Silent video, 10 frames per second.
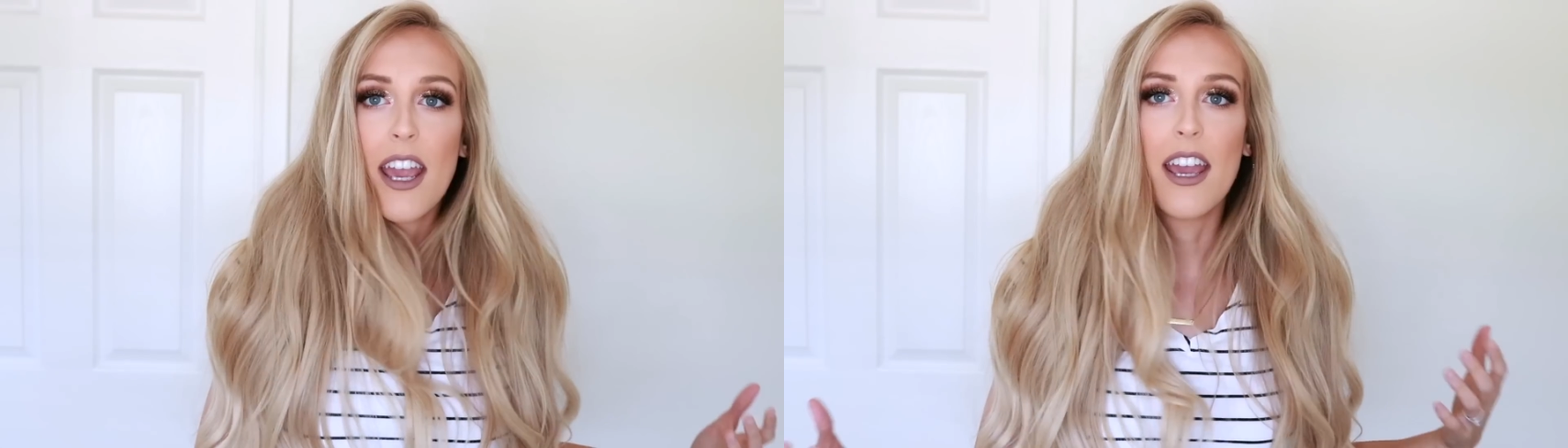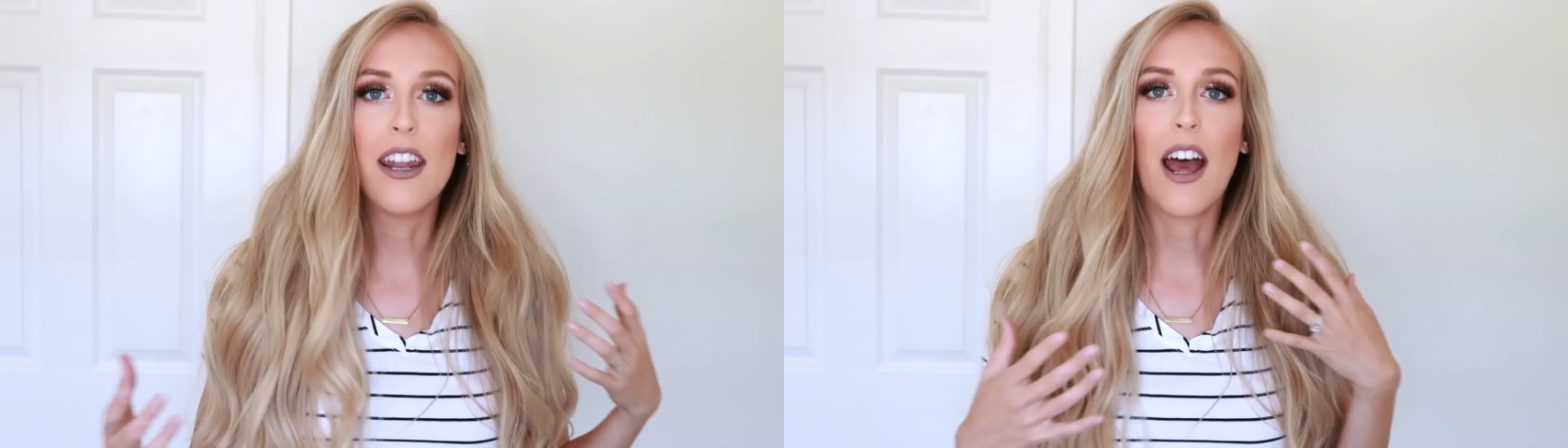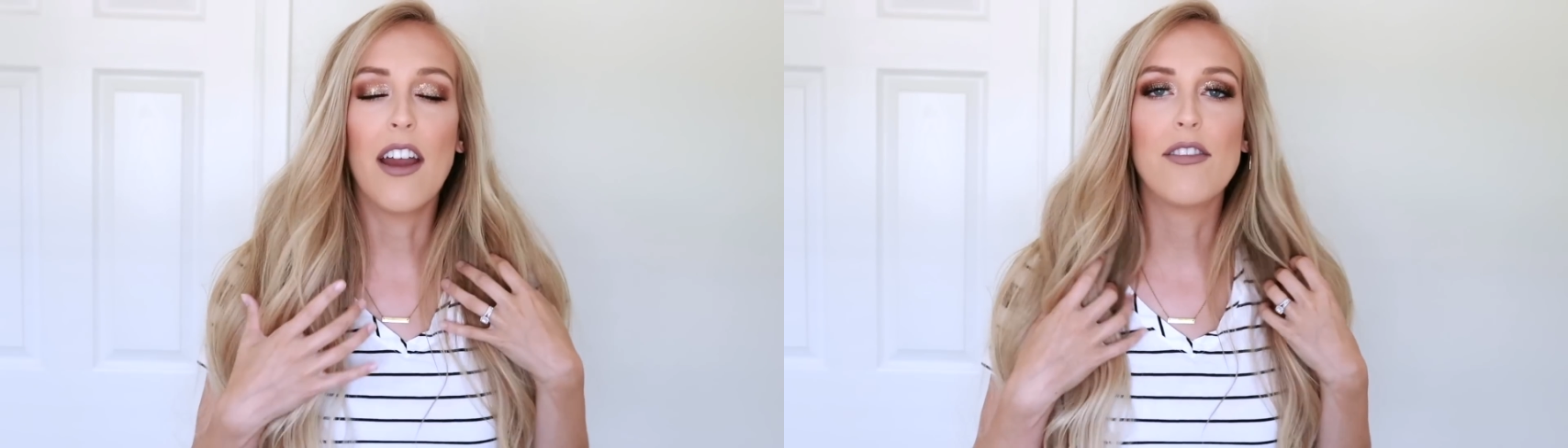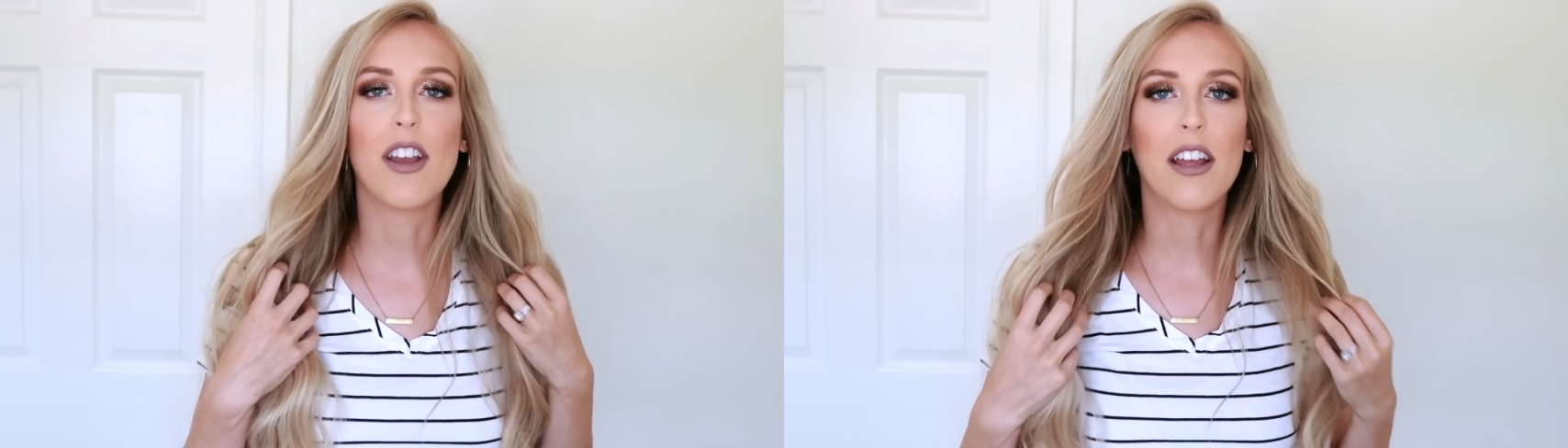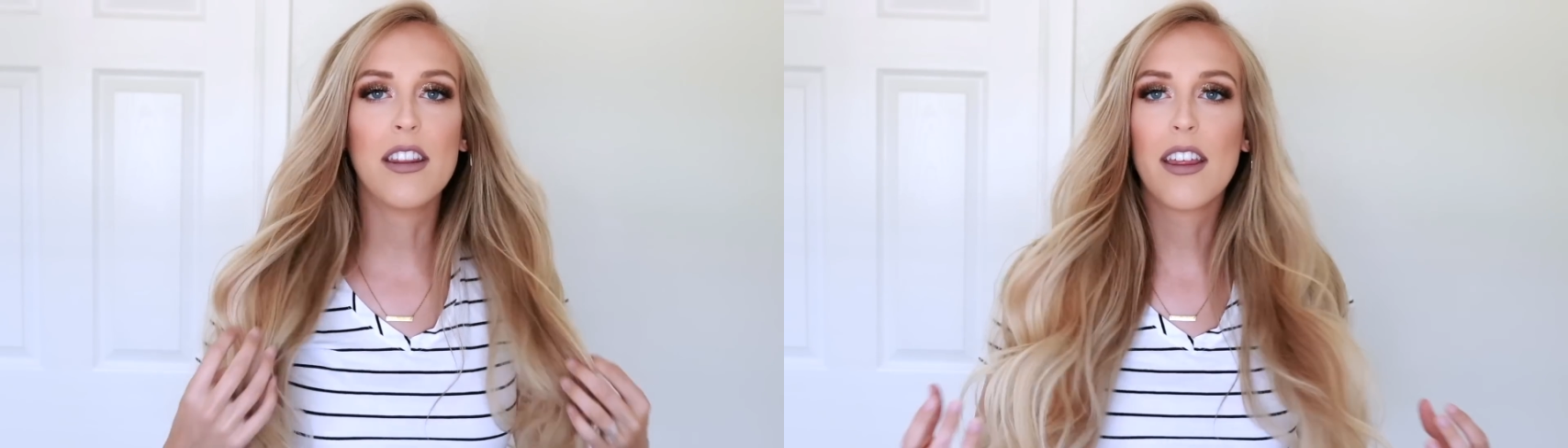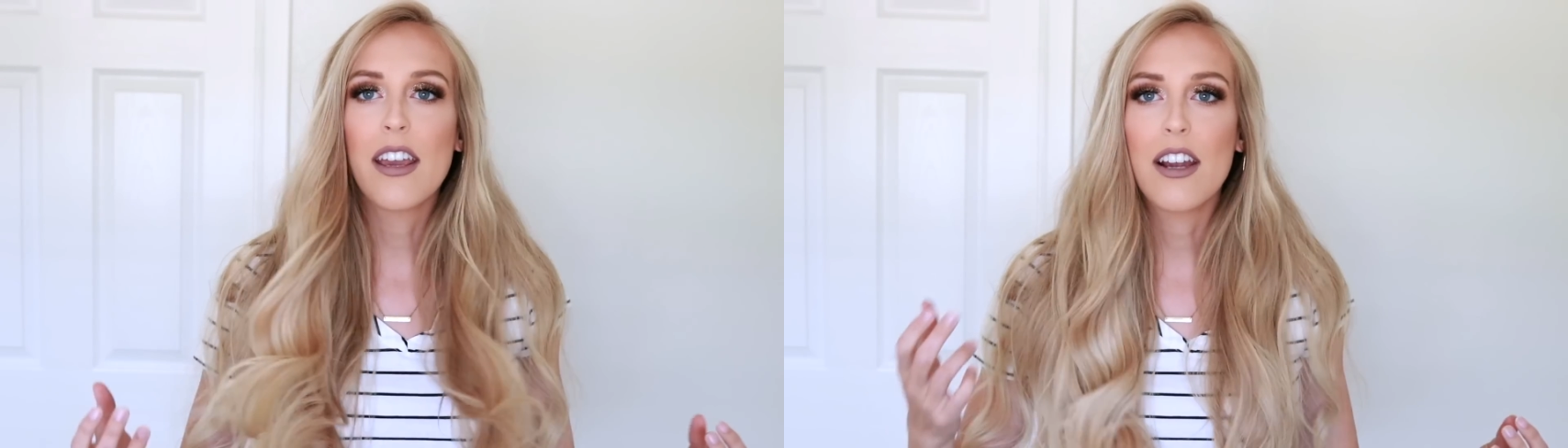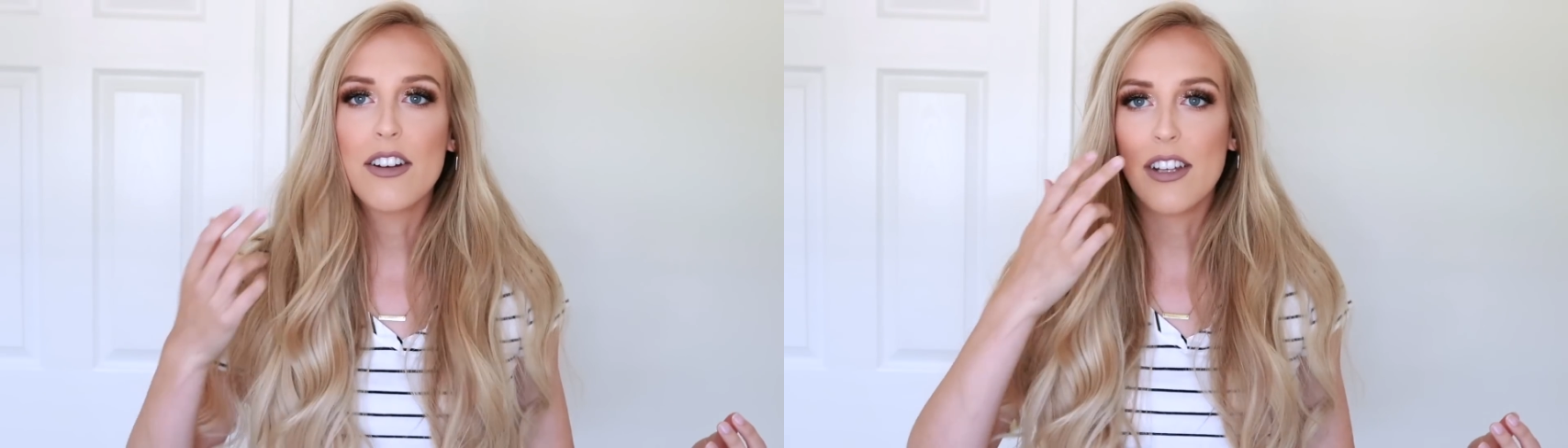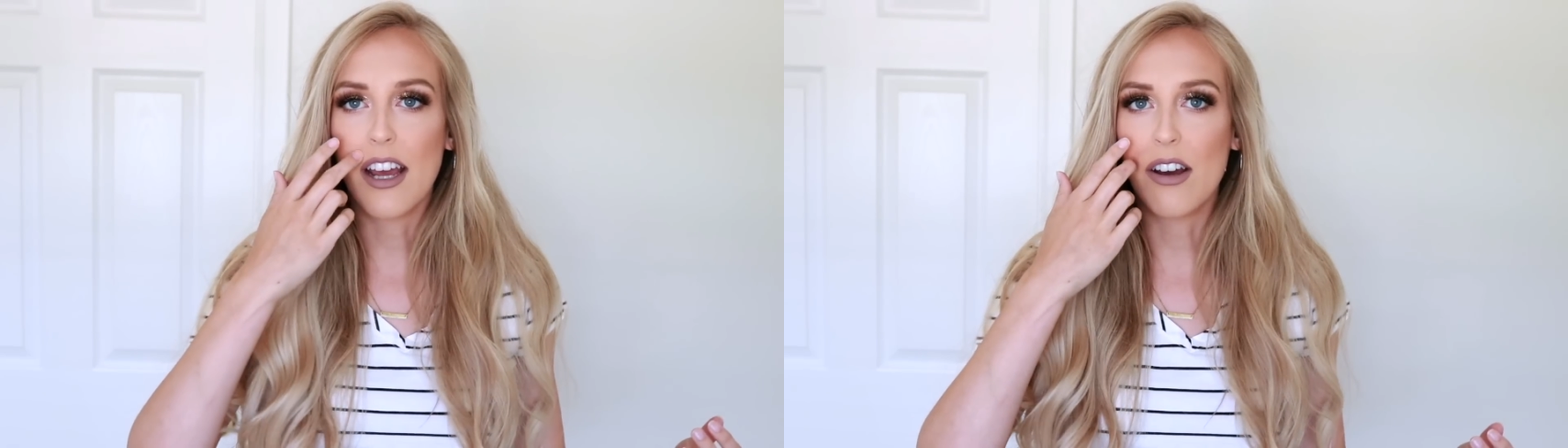and I've done the hair
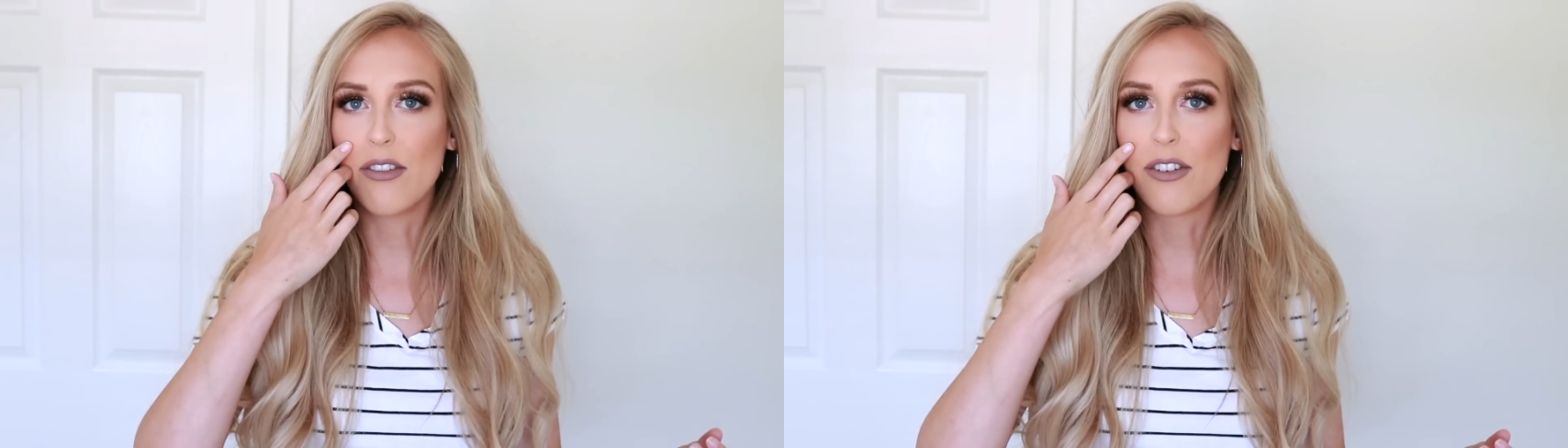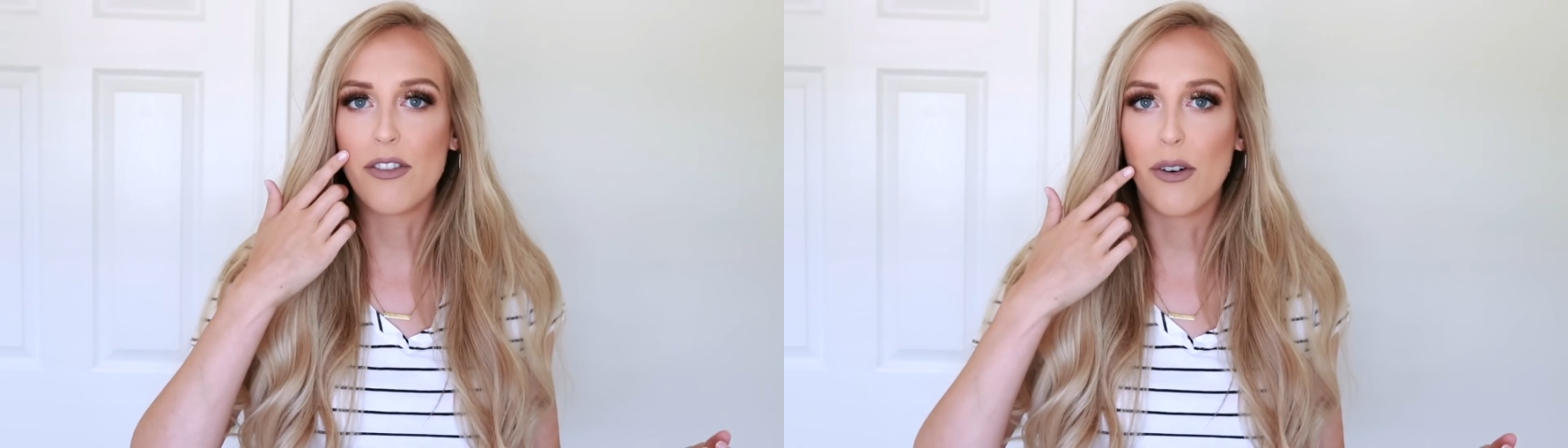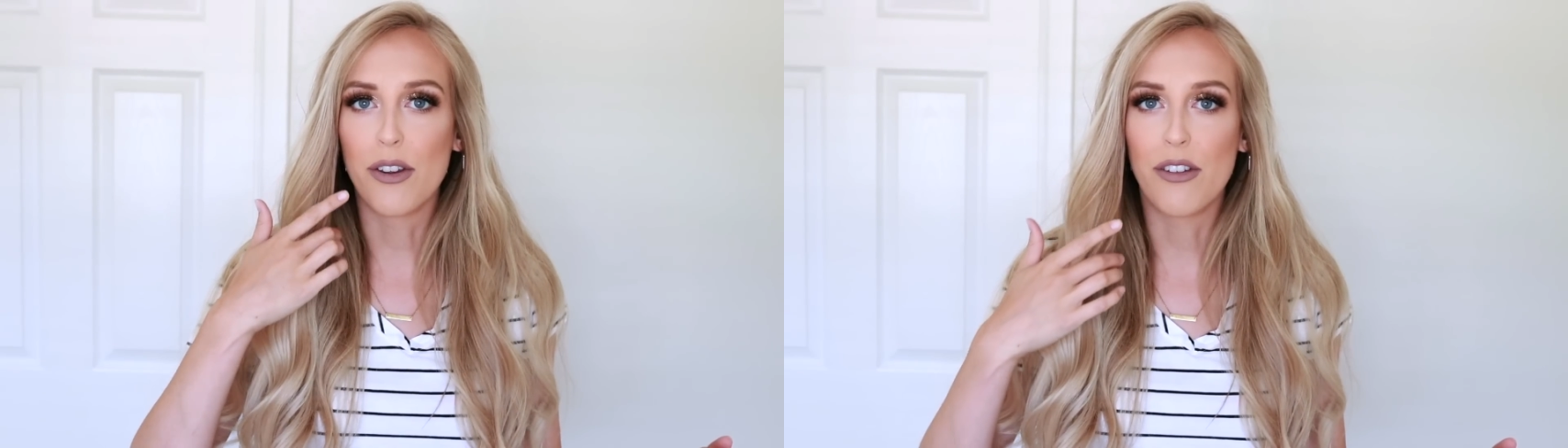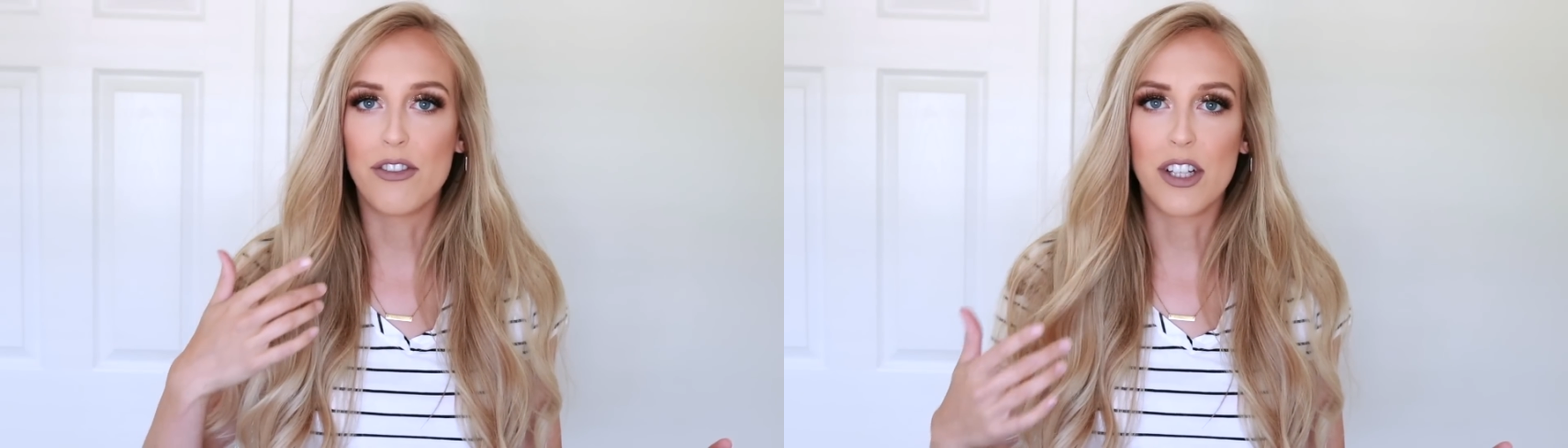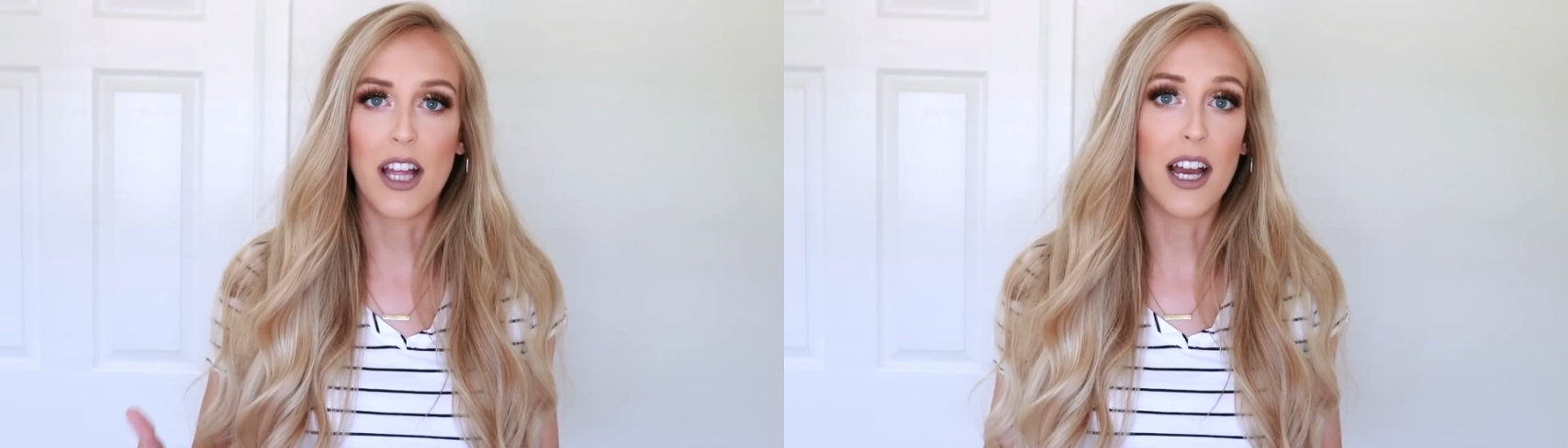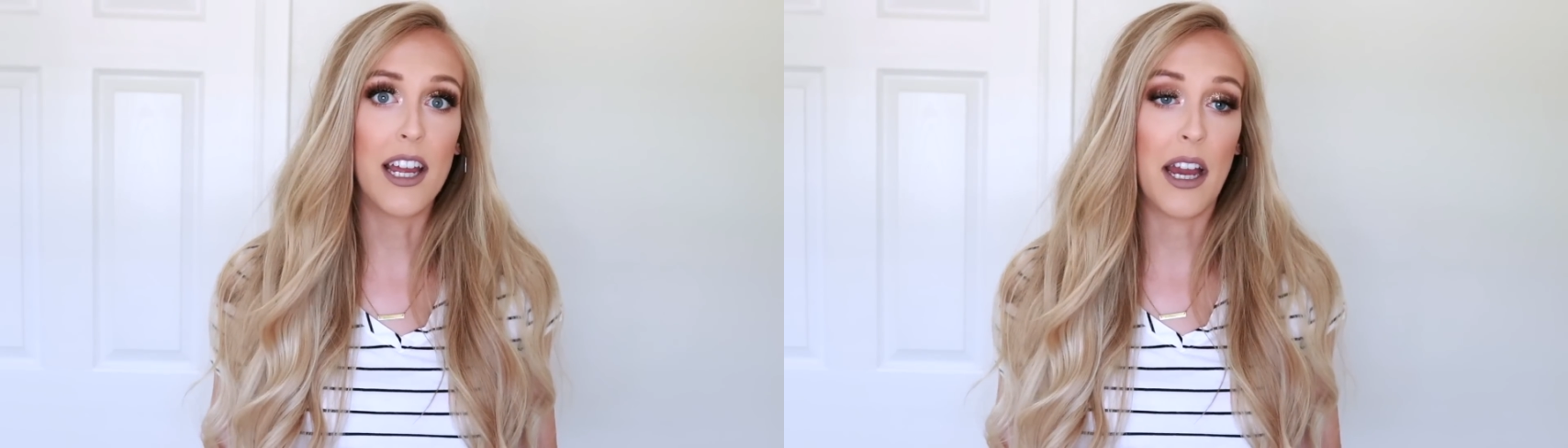down for 4th of July.